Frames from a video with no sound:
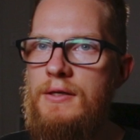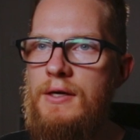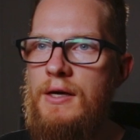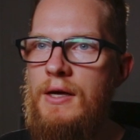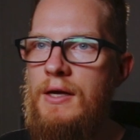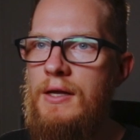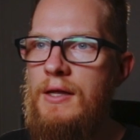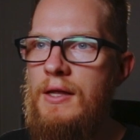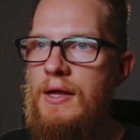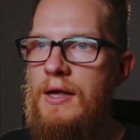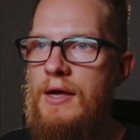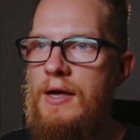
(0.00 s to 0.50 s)

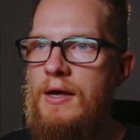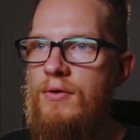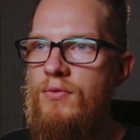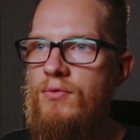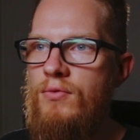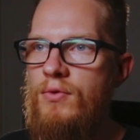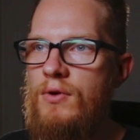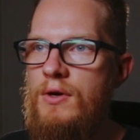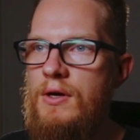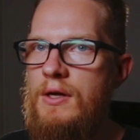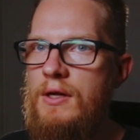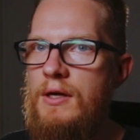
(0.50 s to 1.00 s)
and then
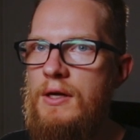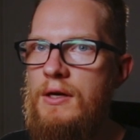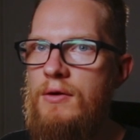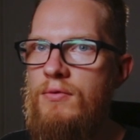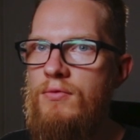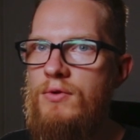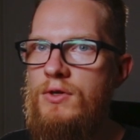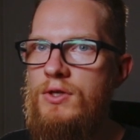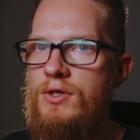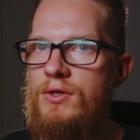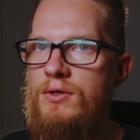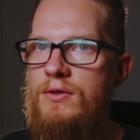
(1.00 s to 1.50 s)
really
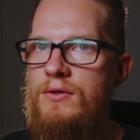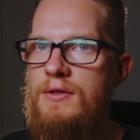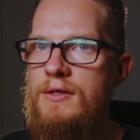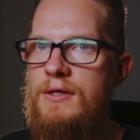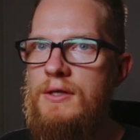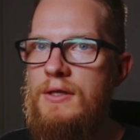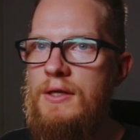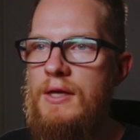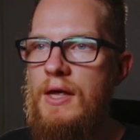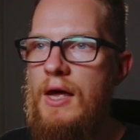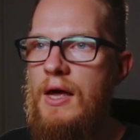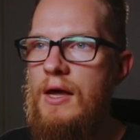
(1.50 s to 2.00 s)

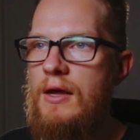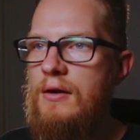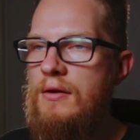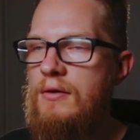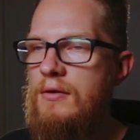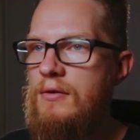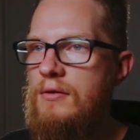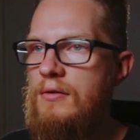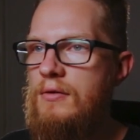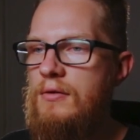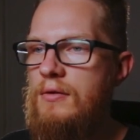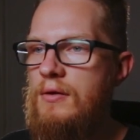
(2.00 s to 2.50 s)
reducing that
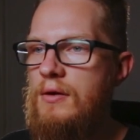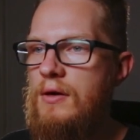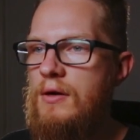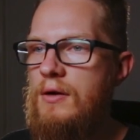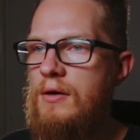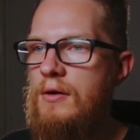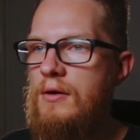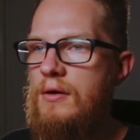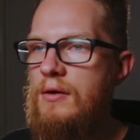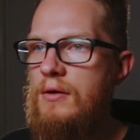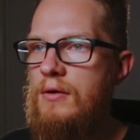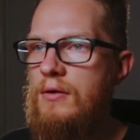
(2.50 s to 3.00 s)

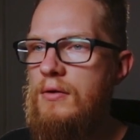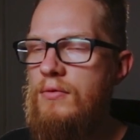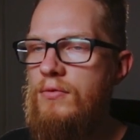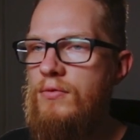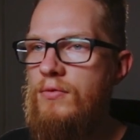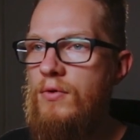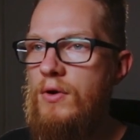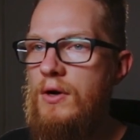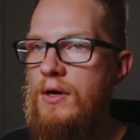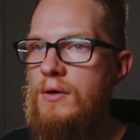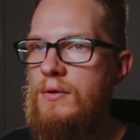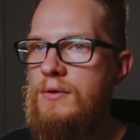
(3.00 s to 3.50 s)

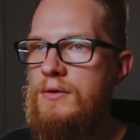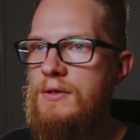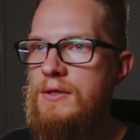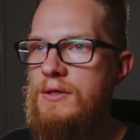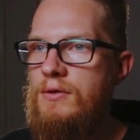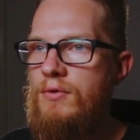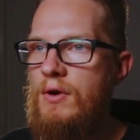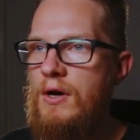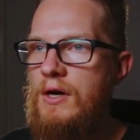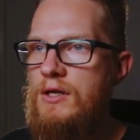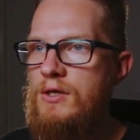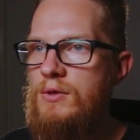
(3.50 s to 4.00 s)
frequency
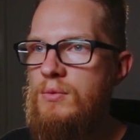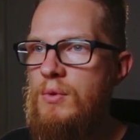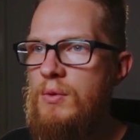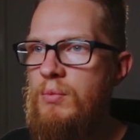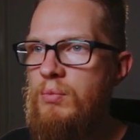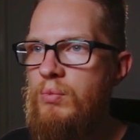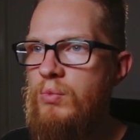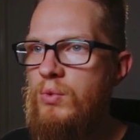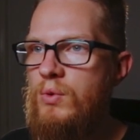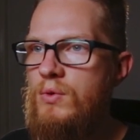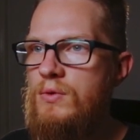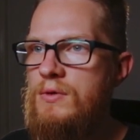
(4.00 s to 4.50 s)
range,
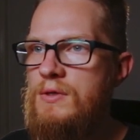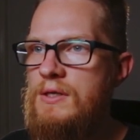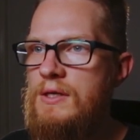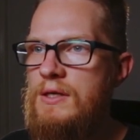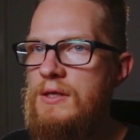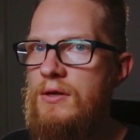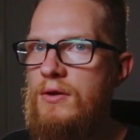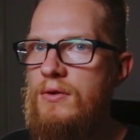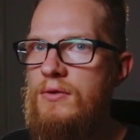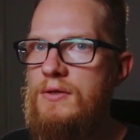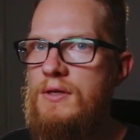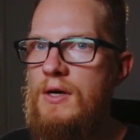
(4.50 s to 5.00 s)
but
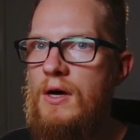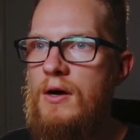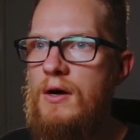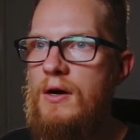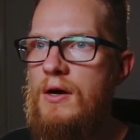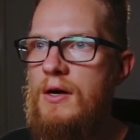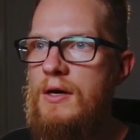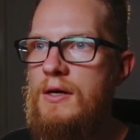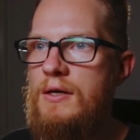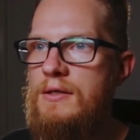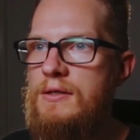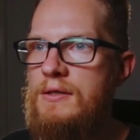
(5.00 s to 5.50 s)
boosting those
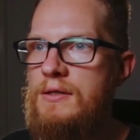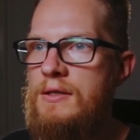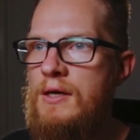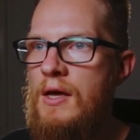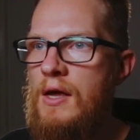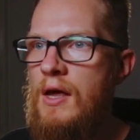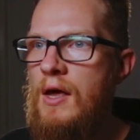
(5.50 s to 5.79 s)
highs.